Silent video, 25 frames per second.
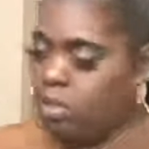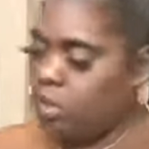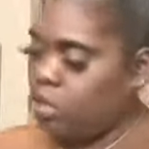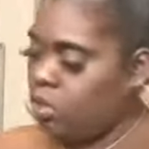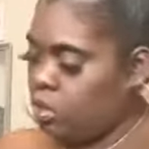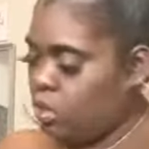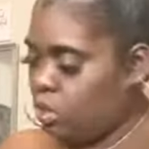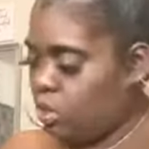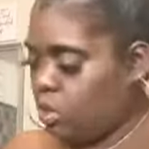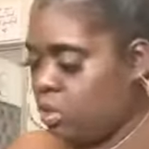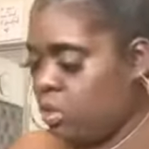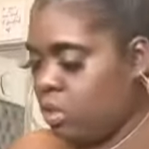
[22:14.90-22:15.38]

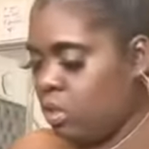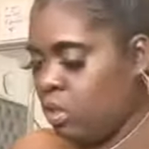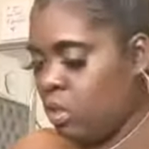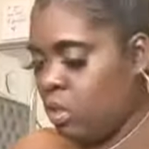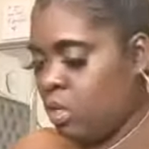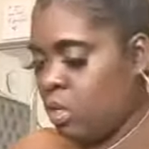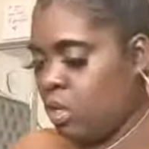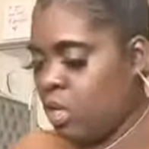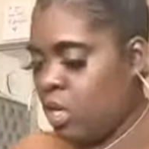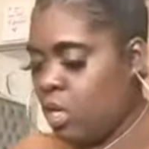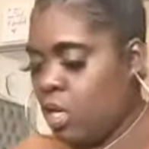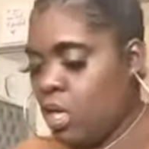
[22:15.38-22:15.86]

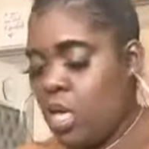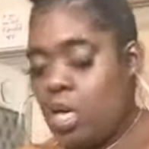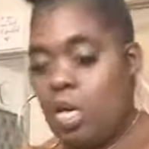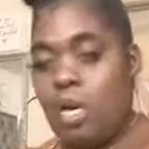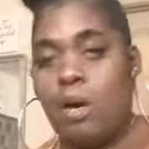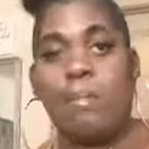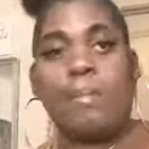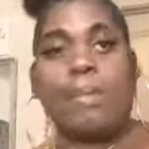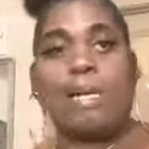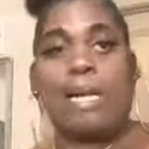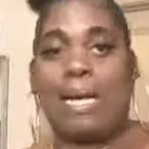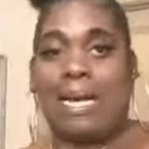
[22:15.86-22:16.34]

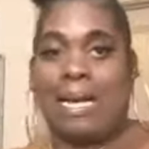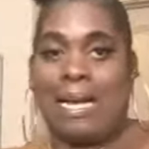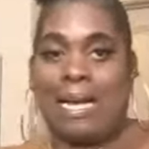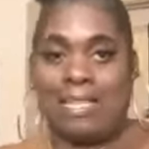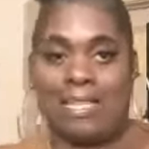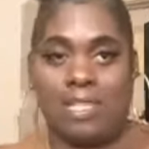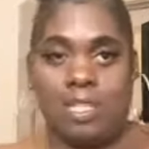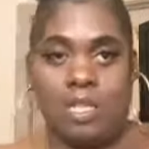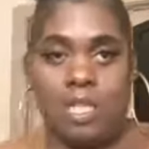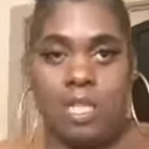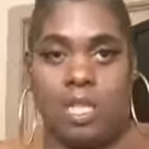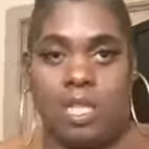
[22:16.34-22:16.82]
but I
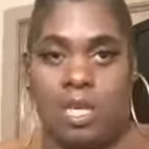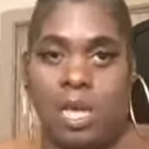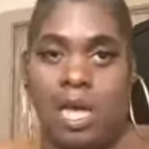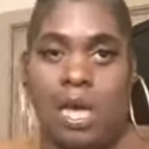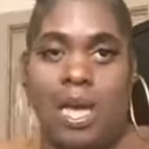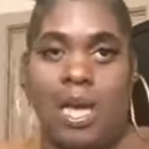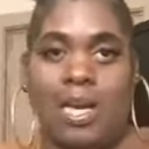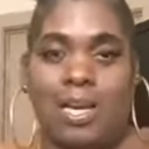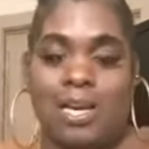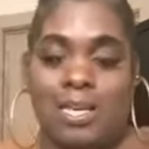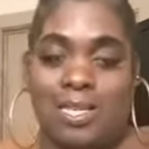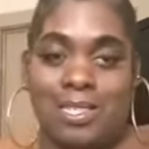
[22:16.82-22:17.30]
got the other
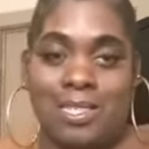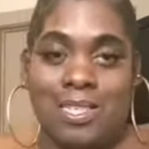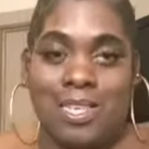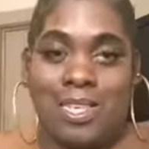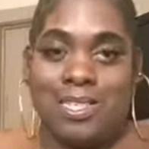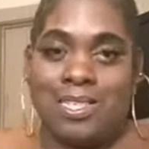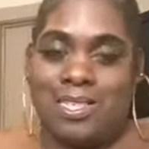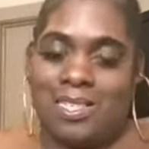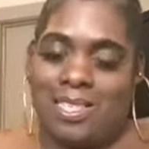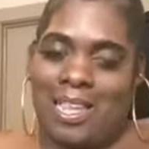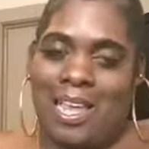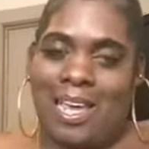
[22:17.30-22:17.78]
kind, because
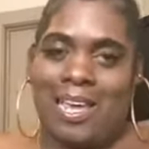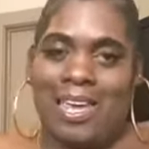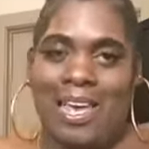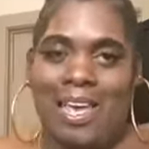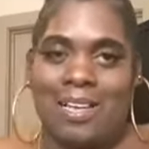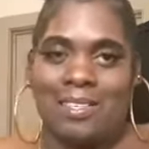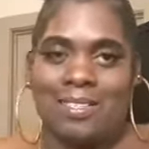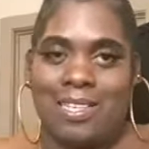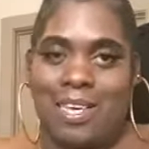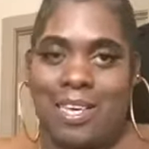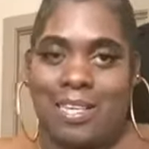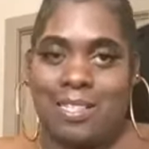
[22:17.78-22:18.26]
that's, like
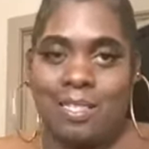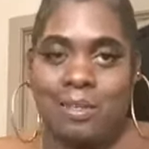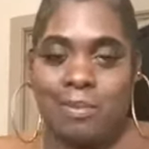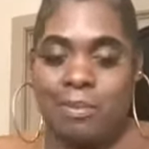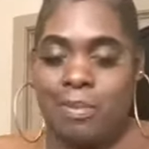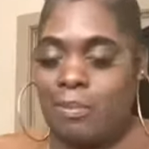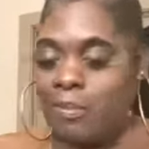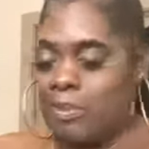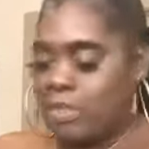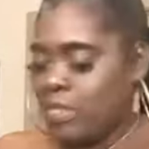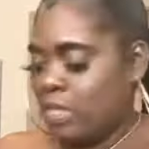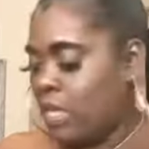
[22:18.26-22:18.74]
y'all say, some
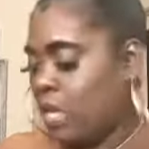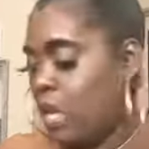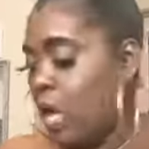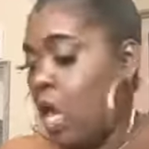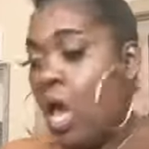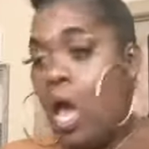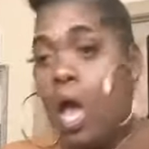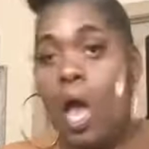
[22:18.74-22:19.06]
people say,